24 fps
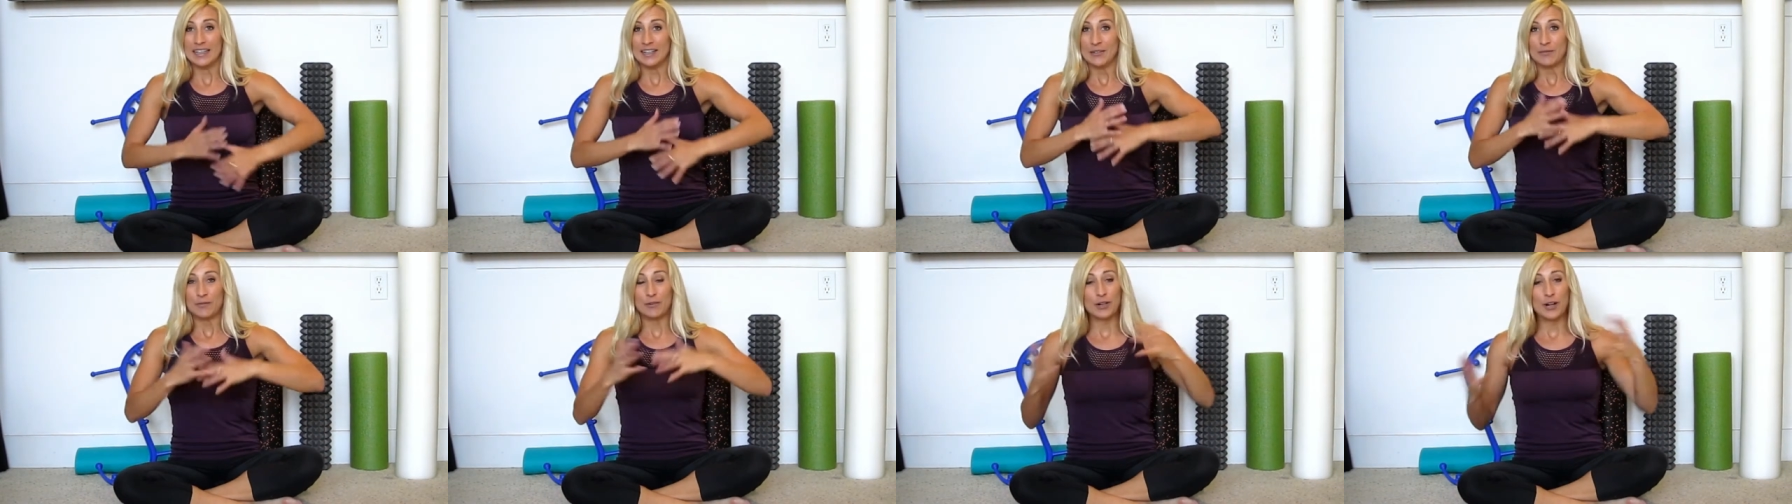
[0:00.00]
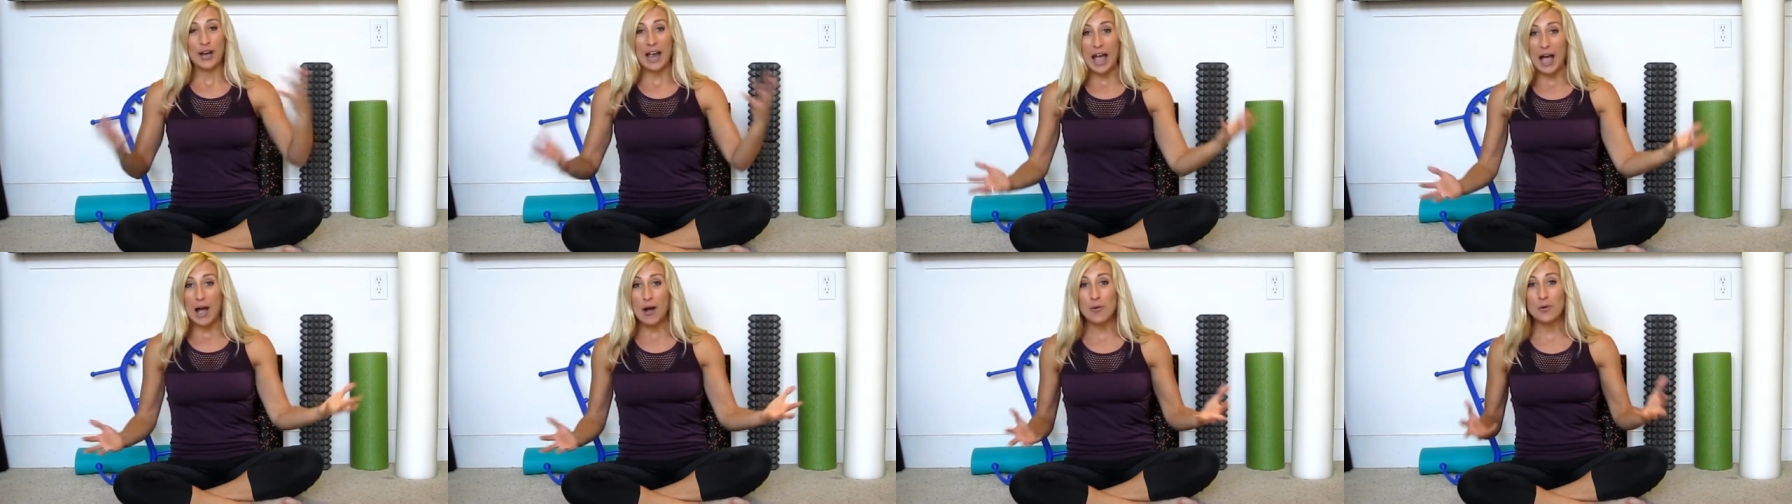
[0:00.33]

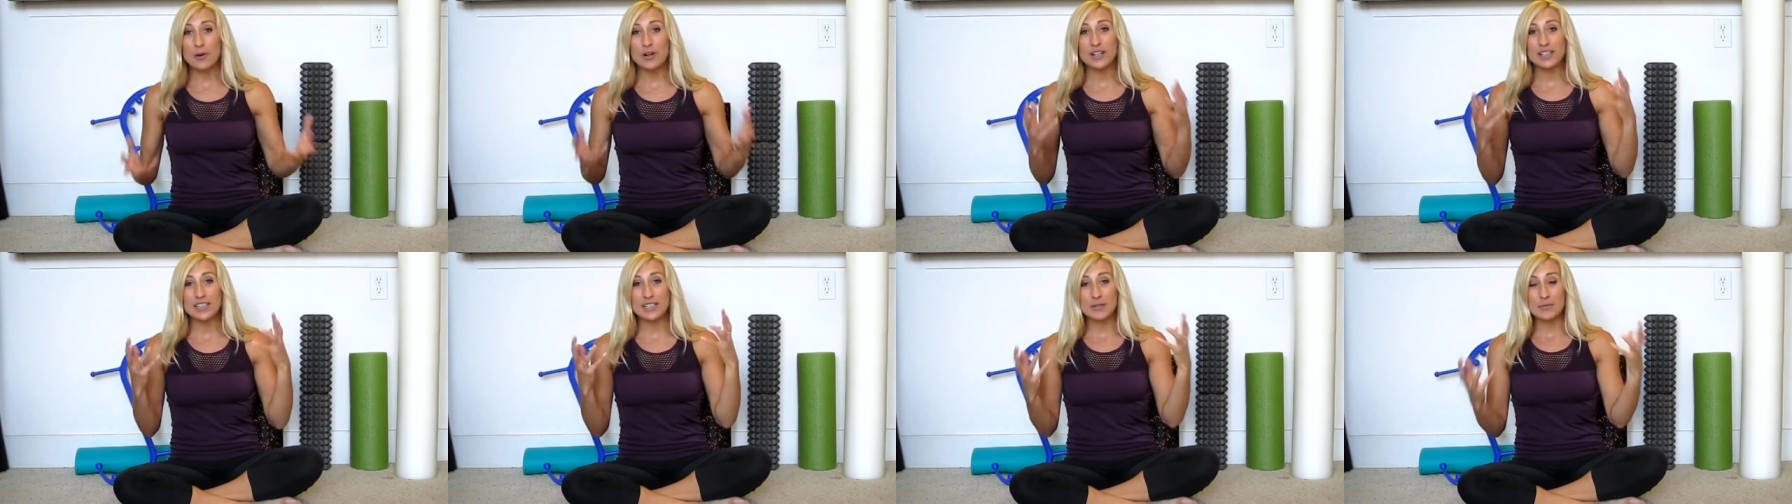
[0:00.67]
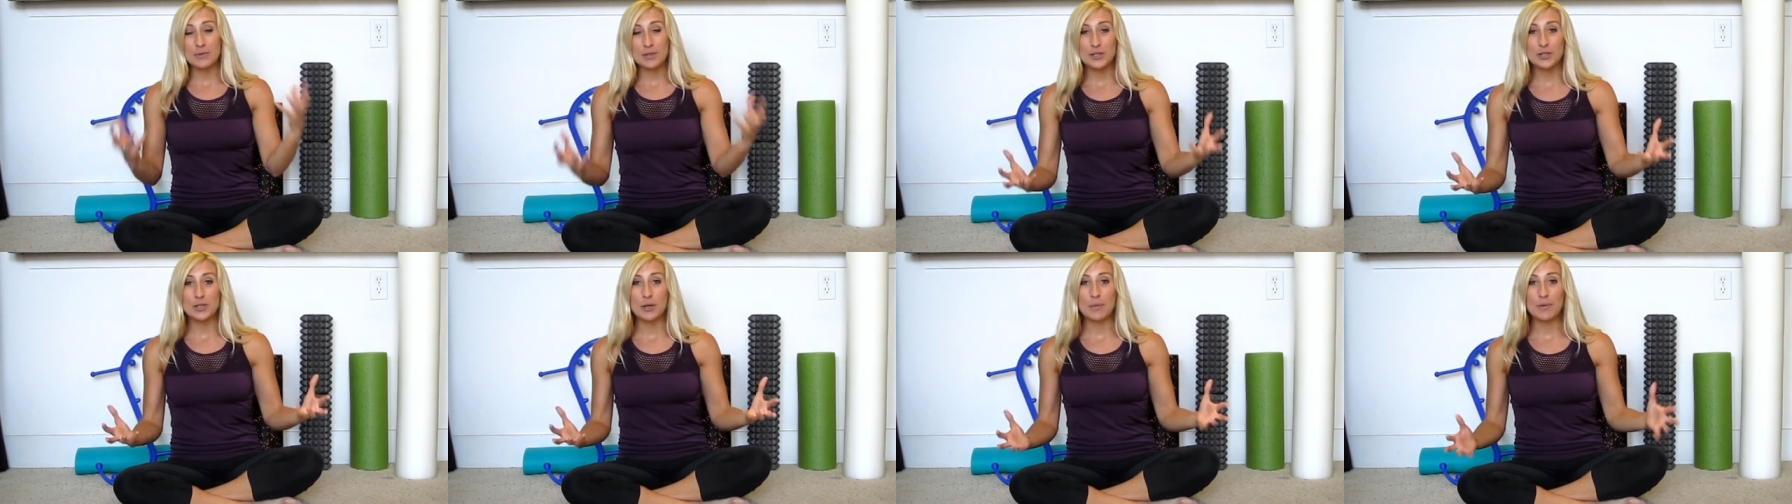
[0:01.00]
for hours
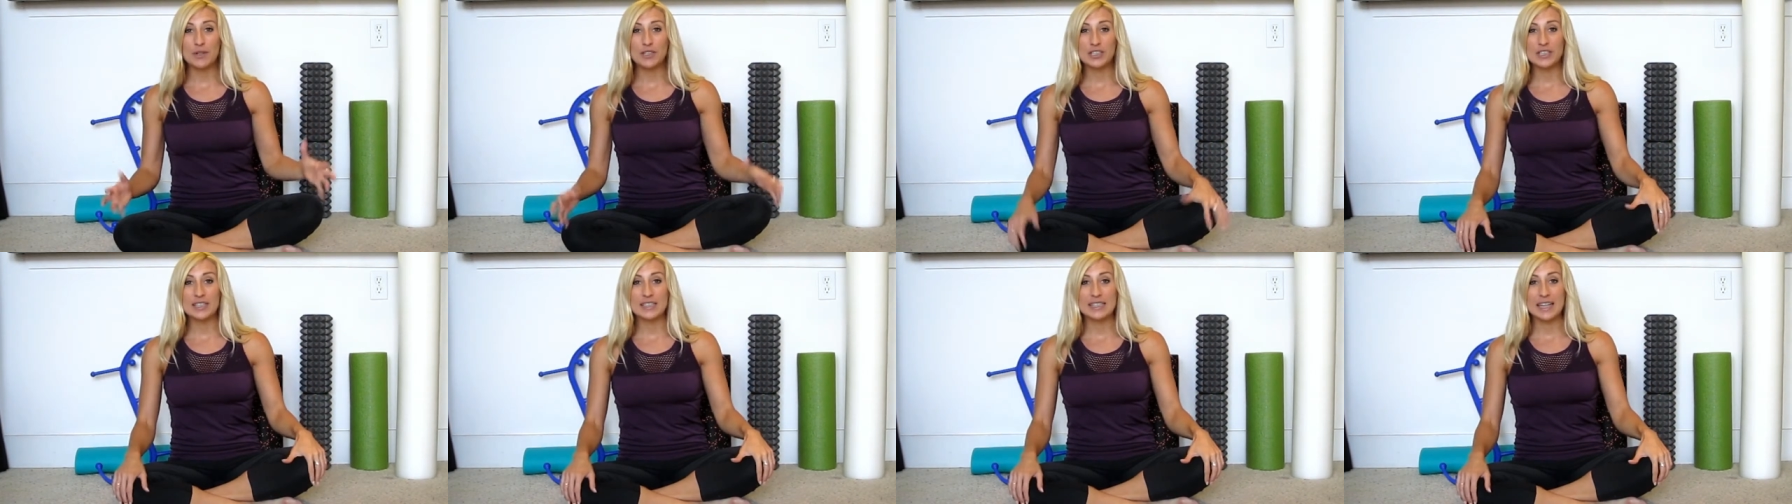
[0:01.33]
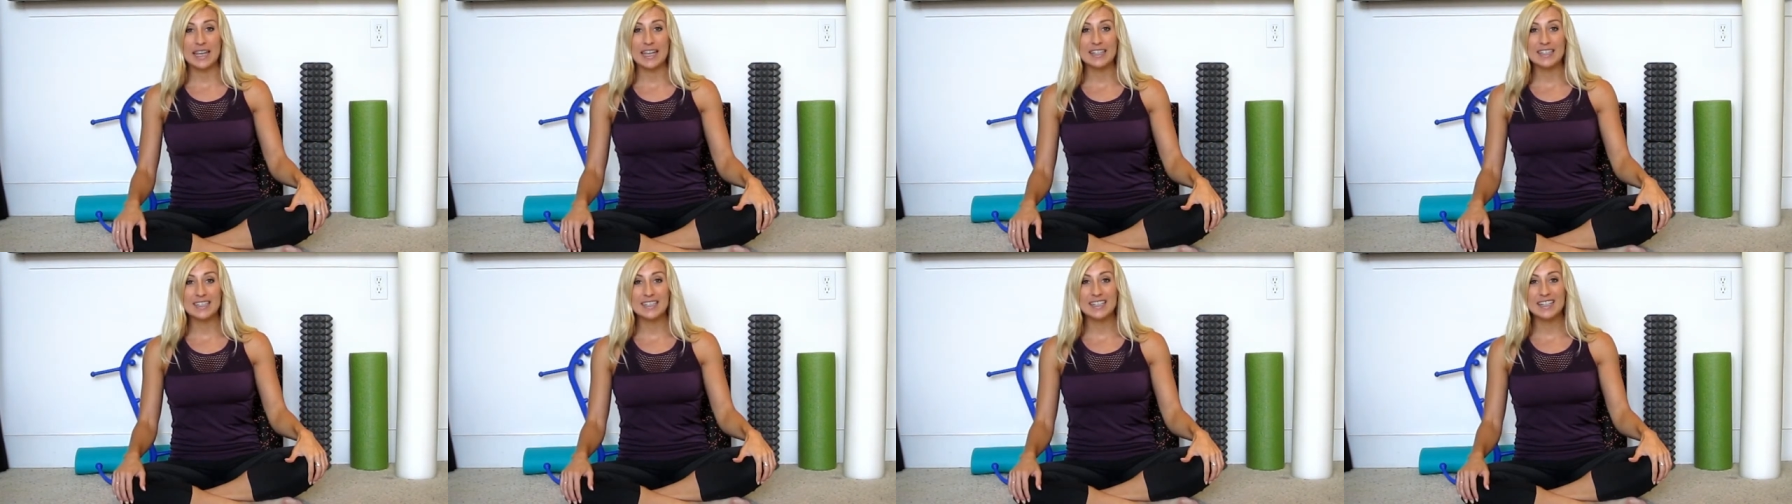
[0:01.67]
with so much
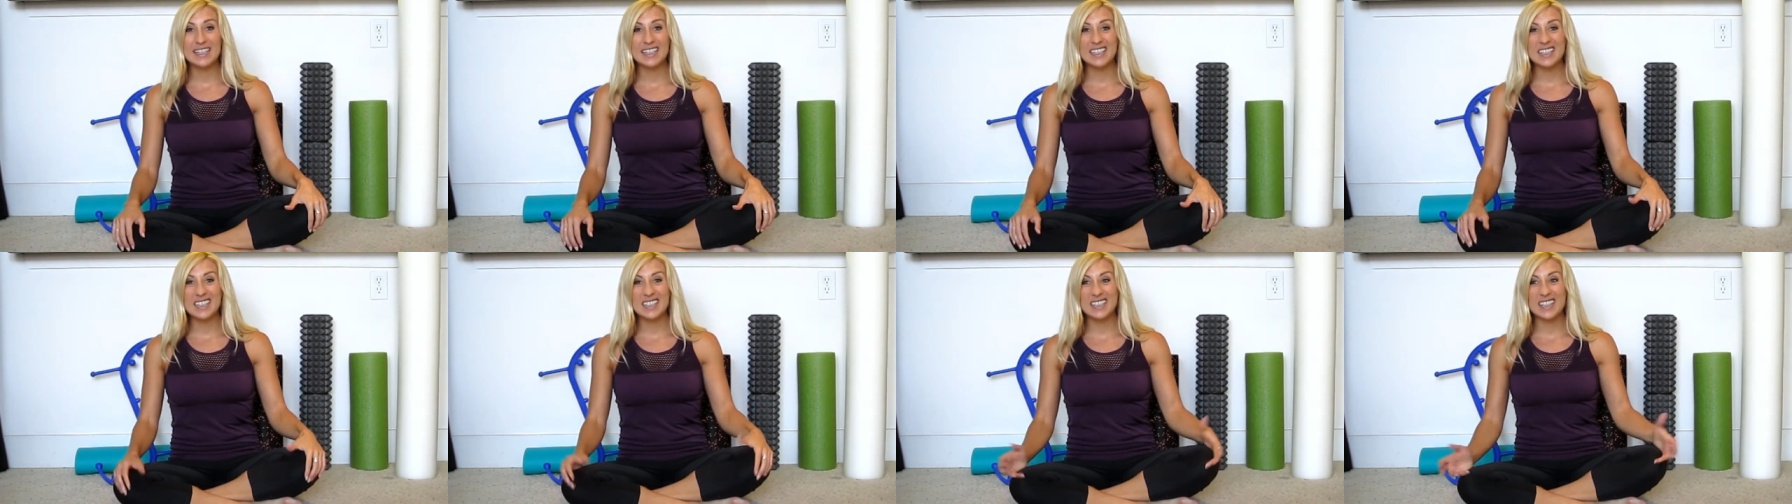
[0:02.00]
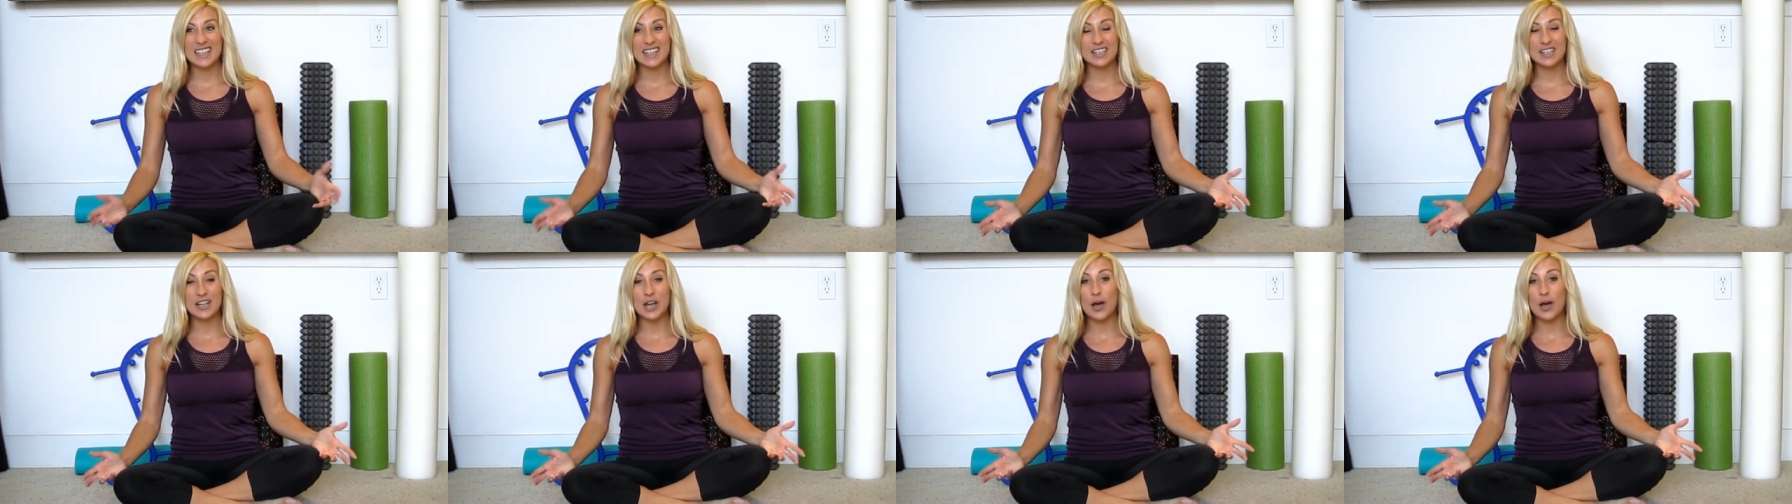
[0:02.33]
intensity and yet